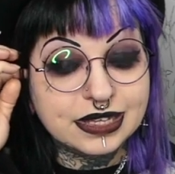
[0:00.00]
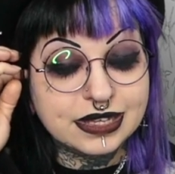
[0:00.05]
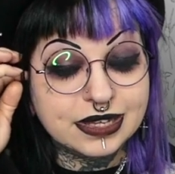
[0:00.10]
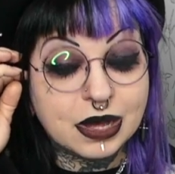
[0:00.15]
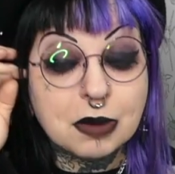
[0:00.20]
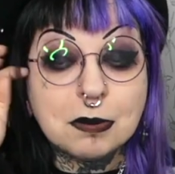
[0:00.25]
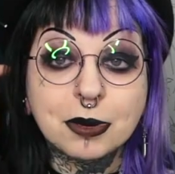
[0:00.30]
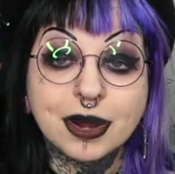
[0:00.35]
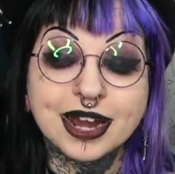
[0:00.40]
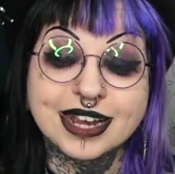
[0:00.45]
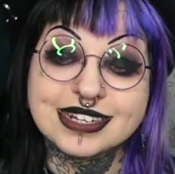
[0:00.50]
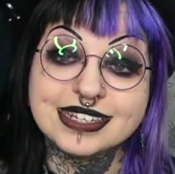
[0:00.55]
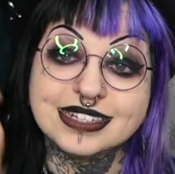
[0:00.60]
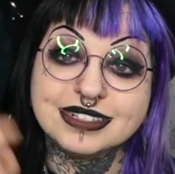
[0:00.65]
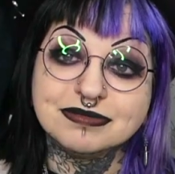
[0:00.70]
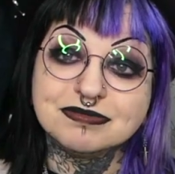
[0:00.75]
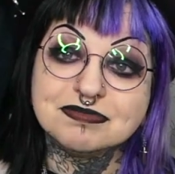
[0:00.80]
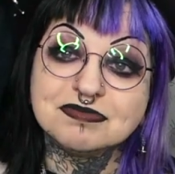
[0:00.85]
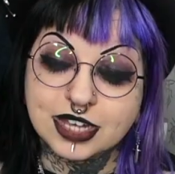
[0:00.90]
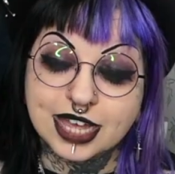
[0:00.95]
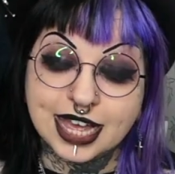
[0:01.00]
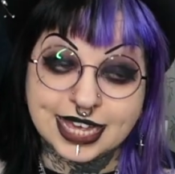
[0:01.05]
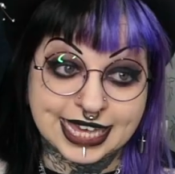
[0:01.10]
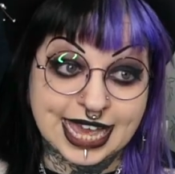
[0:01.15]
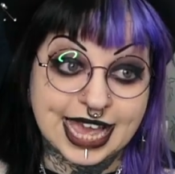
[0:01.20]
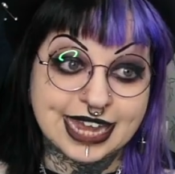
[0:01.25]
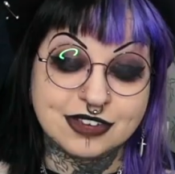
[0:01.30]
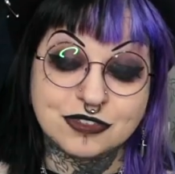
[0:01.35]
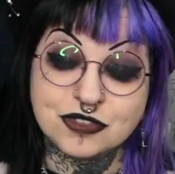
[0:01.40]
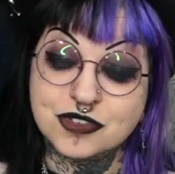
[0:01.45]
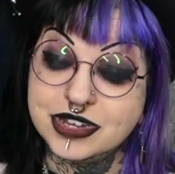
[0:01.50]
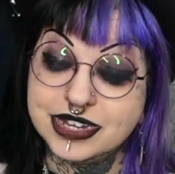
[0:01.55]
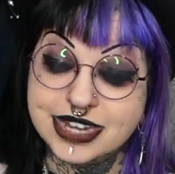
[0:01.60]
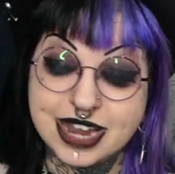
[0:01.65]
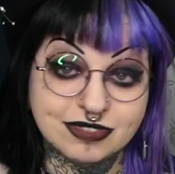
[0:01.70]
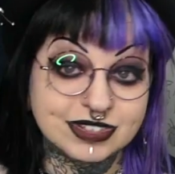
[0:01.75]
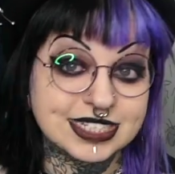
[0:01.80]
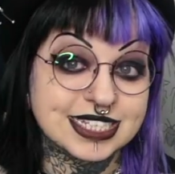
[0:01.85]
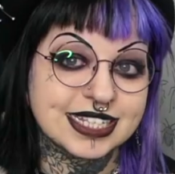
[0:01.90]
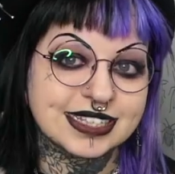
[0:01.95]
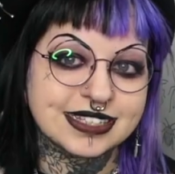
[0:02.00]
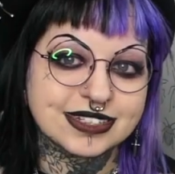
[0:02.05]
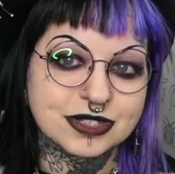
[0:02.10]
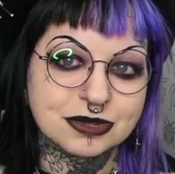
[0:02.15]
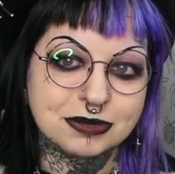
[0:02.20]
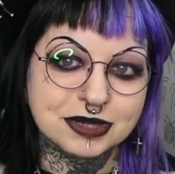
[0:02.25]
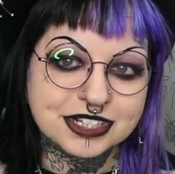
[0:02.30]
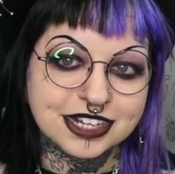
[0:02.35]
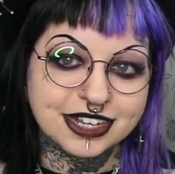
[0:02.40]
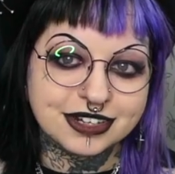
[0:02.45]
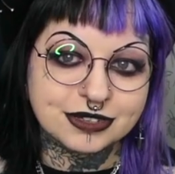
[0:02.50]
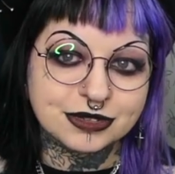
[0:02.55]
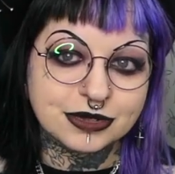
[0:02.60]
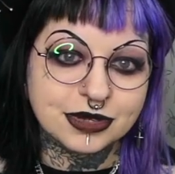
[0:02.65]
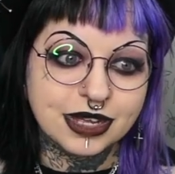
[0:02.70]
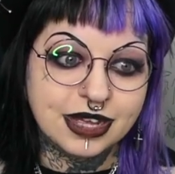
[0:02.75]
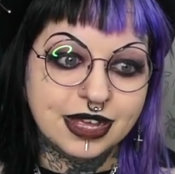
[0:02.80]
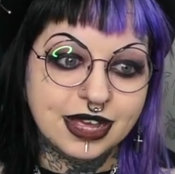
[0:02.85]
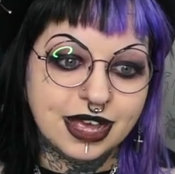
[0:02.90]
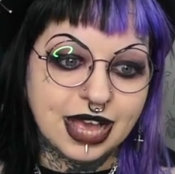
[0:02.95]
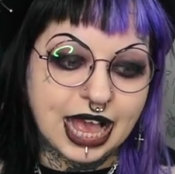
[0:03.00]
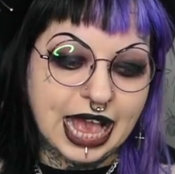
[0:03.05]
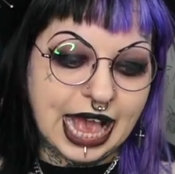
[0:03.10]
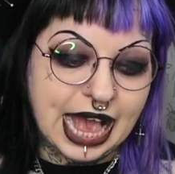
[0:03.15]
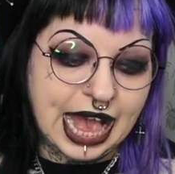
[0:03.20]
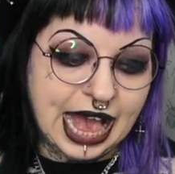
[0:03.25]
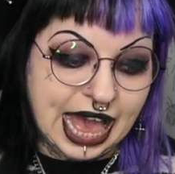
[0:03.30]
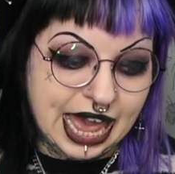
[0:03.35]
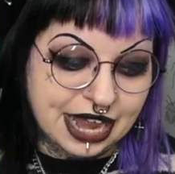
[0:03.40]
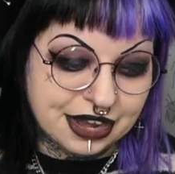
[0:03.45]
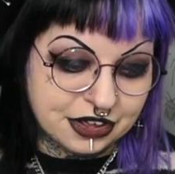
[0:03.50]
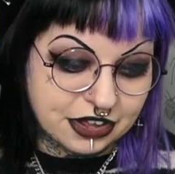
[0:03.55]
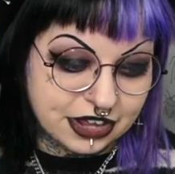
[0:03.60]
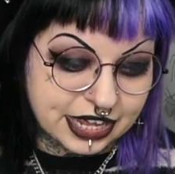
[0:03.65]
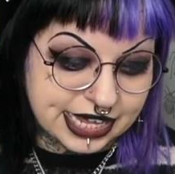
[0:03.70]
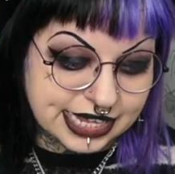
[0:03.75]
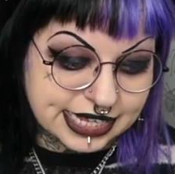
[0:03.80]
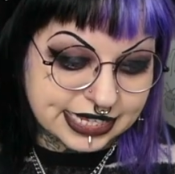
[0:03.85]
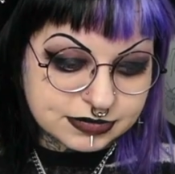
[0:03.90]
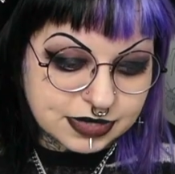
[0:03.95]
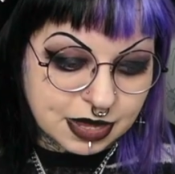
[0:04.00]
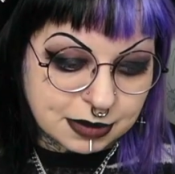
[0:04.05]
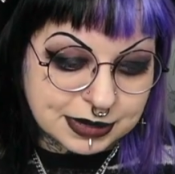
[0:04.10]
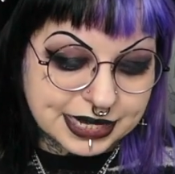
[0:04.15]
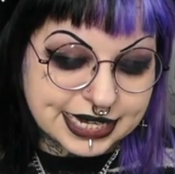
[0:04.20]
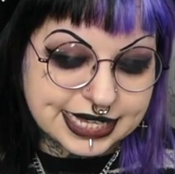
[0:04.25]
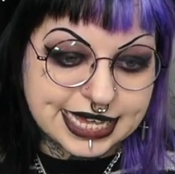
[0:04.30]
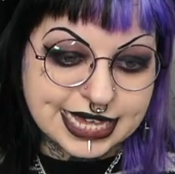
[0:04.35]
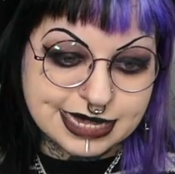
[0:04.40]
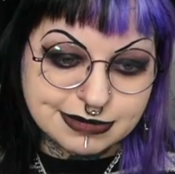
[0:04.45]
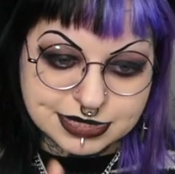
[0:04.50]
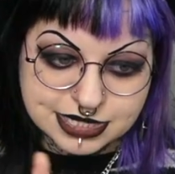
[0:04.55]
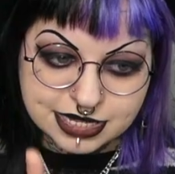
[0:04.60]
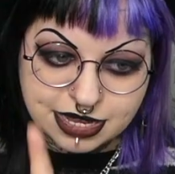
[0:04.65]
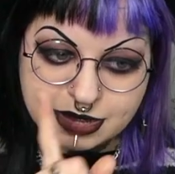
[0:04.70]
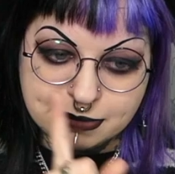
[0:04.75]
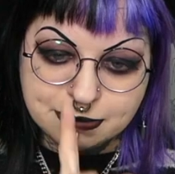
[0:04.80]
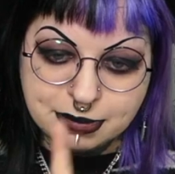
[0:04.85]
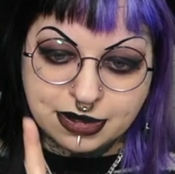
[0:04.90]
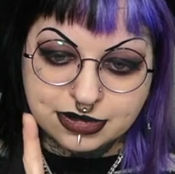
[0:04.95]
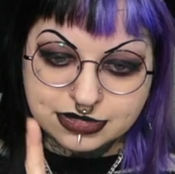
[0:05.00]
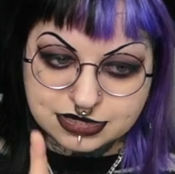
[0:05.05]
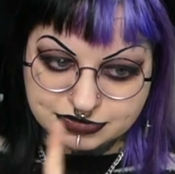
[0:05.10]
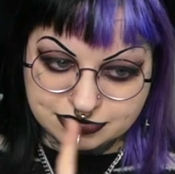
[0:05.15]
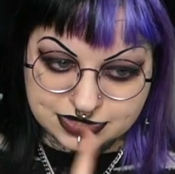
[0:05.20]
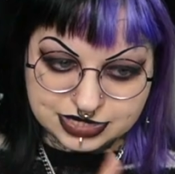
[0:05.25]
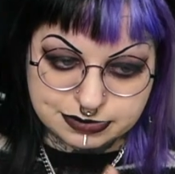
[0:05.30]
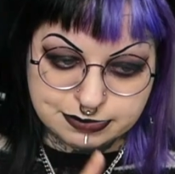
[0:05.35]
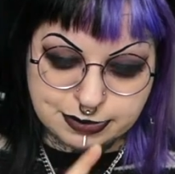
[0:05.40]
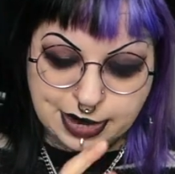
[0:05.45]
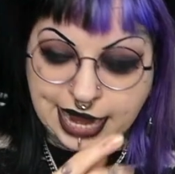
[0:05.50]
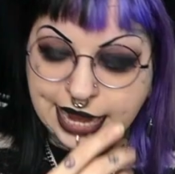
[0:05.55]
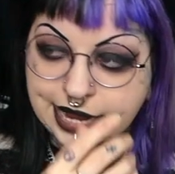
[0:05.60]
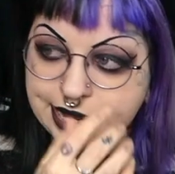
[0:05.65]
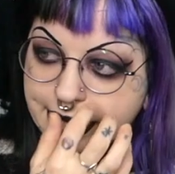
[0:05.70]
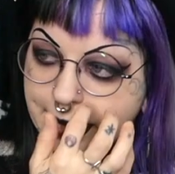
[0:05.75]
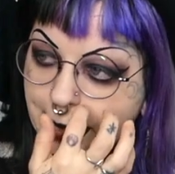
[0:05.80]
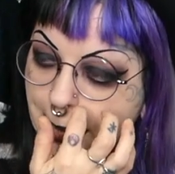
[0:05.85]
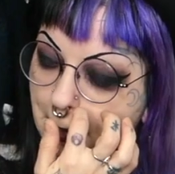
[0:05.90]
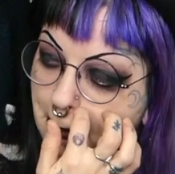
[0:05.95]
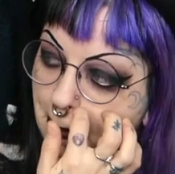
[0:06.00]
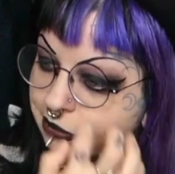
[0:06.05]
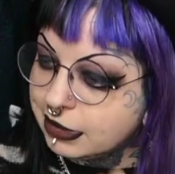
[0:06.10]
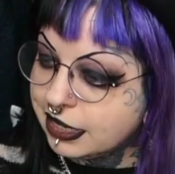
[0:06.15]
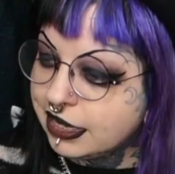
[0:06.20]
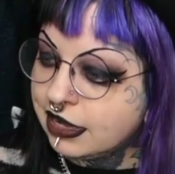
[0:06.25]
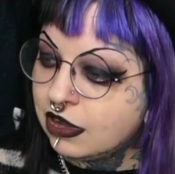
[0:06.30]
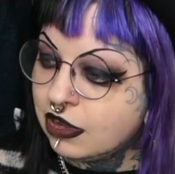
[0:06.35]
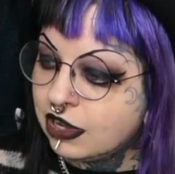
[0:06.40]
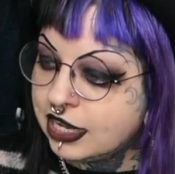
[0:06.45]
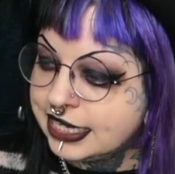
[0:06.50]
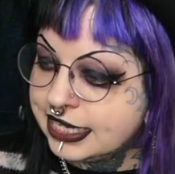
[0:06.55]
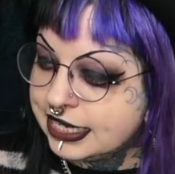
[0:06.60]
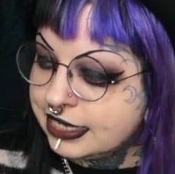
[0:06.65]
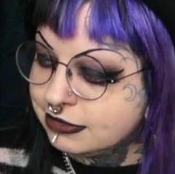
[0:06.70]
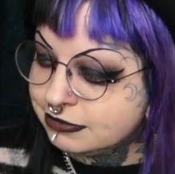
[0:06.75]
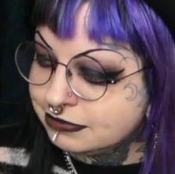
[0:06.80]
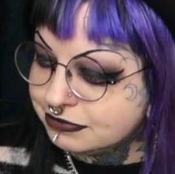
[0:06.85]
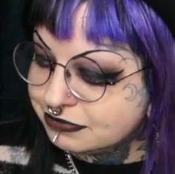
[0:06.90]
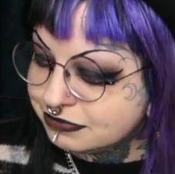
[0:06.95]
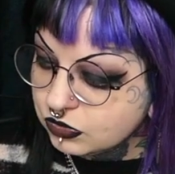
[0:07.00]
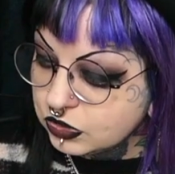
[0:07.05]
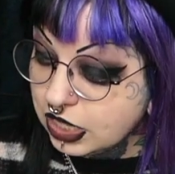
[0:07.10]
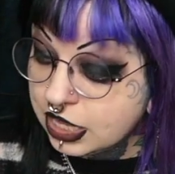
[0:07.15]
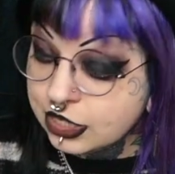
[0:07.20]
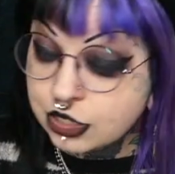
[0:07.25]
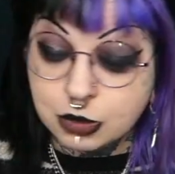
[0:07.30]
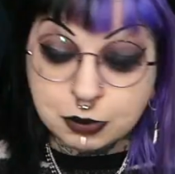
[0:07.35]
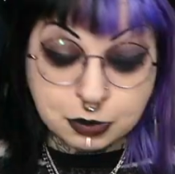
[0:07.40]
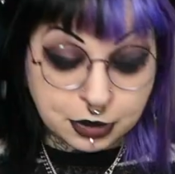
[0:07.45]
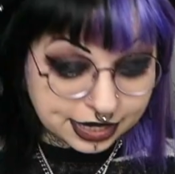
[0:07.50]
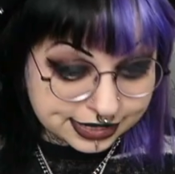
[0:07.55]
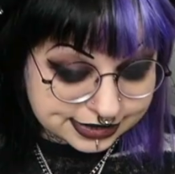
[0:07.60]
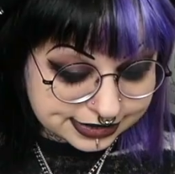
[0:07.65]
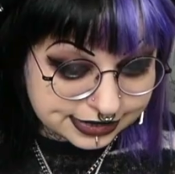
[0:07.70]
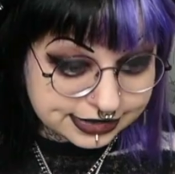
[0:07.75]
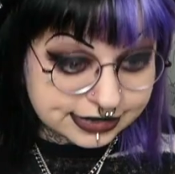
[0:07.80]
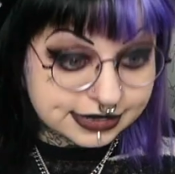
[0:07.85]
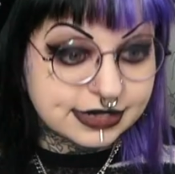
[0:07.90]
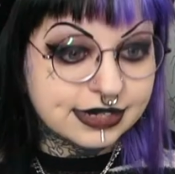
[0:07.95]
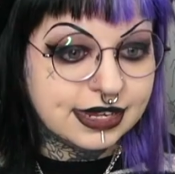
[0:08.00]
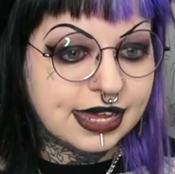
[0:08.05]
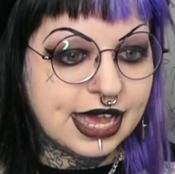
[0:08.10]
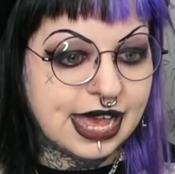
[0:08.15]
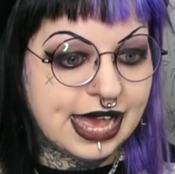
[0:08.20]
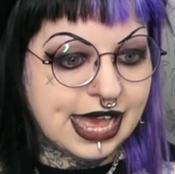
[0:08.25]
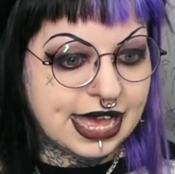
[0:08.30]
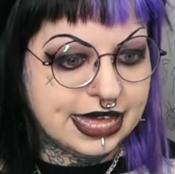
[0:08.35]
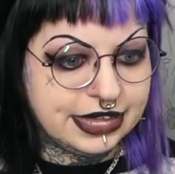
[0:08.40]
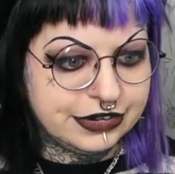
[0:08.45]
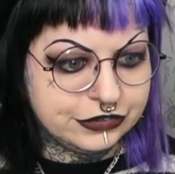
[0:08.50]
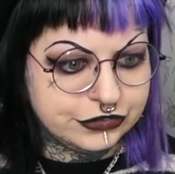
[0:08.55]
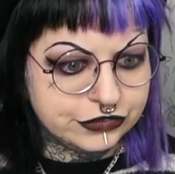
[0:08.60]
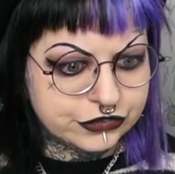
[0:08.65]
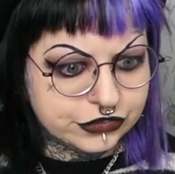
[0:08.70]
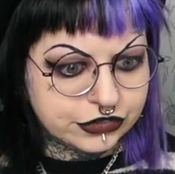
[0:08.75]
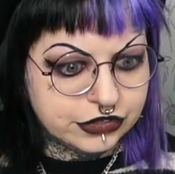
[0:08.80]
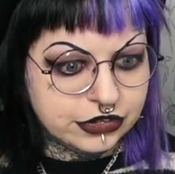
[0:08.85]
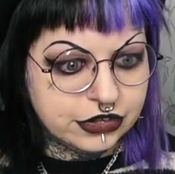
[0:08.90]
got pregnant. Again, I've never said this on my channel. And I'm gonna keep certain parts of this back, but I got pregnant and